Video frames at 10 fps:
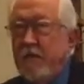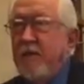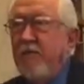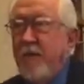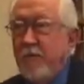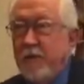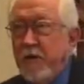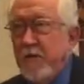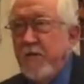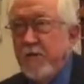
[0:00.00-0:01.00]
to do any
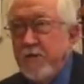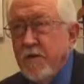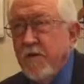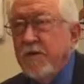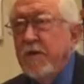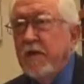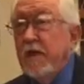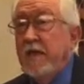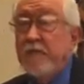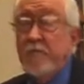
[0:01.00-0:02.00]
empirical research.
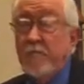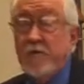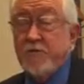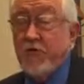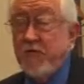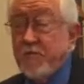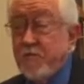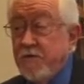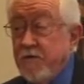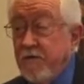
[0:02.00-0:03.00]
So most
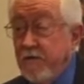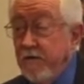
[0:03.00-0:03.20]
philosophers'